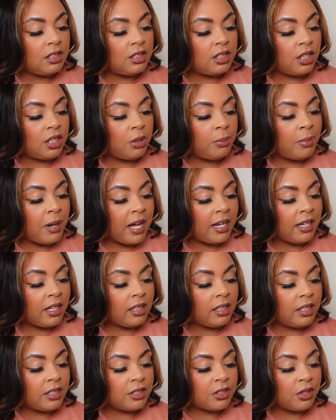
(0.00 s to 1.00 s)
Gel Body
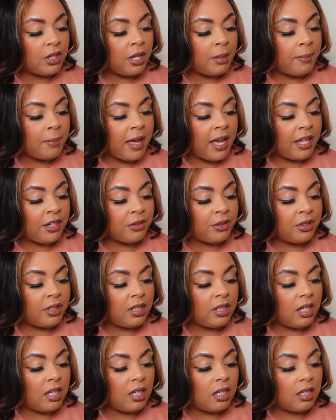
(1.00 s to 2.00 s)
Cleanser in
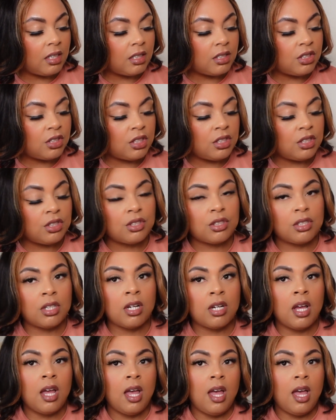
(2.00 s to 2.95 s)
Mandarin and Ginger.